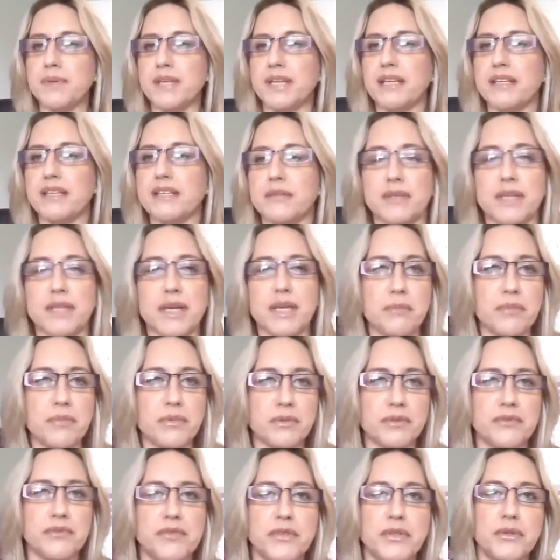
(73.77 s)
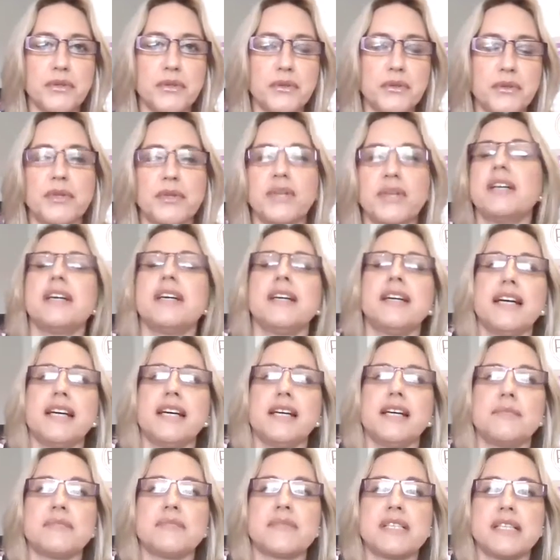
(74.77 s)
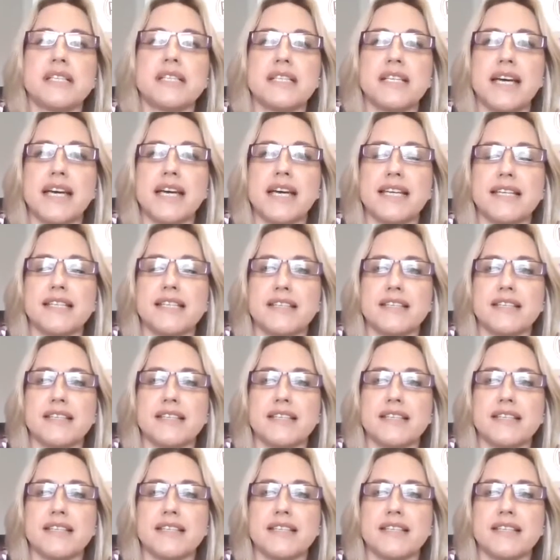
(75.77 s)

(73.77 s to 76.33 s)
to a number of you um, to date.